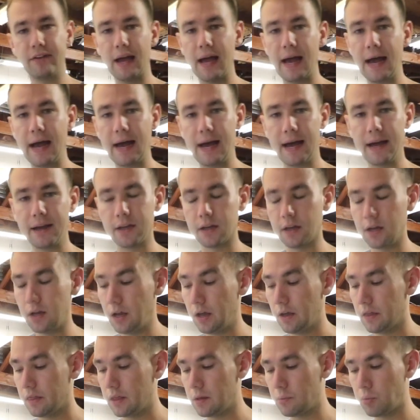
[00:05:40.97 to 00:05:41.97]
had
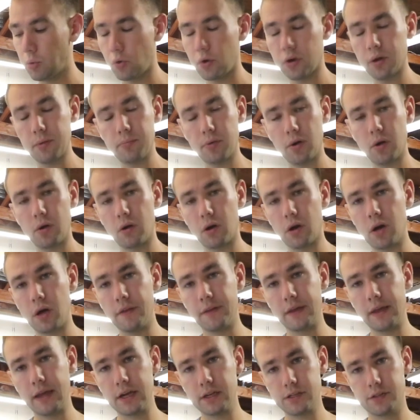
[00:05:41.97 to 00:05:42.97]
the ported blower on
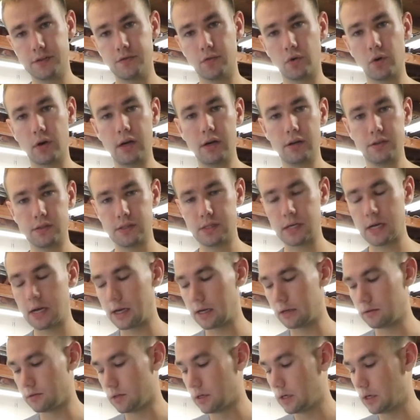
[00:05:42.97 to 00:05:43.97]
the S4
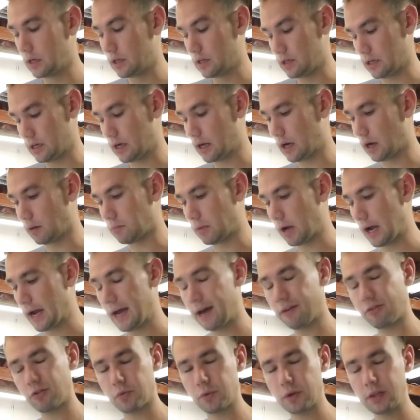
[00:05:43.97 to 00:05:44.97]
outside, I
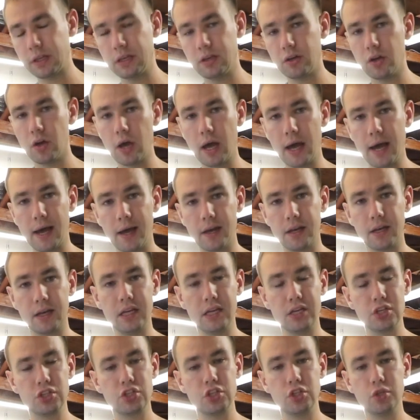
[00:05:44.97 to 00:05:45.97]
haven't really had an
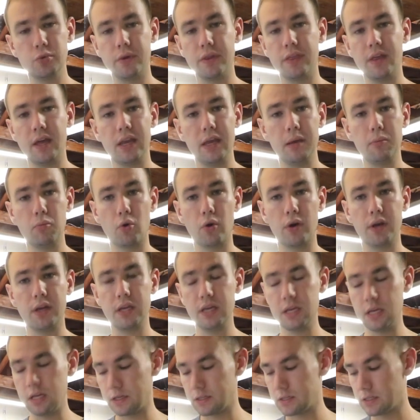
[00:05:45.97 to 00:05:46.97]
issue with any more
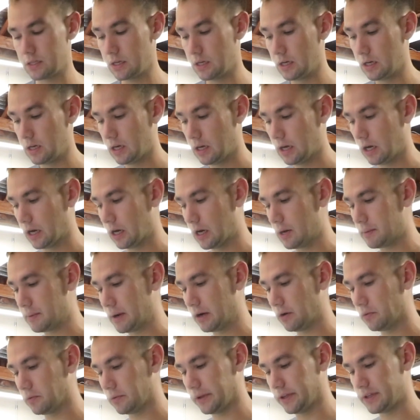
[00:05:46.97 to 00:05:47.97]
heat. I
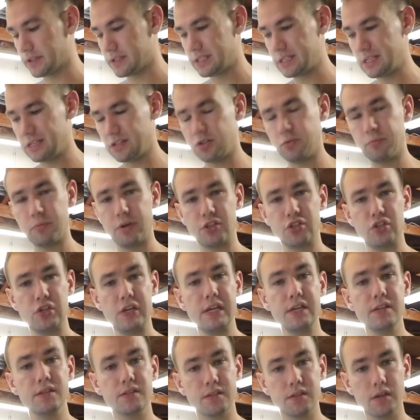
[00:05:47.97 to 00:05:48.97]
don't really see too much
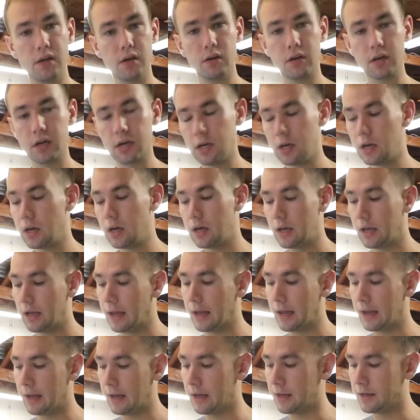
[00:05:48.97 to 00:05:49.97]
heat soak,
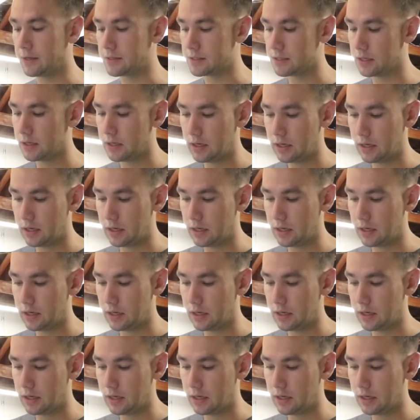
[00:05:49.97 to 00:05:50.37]
and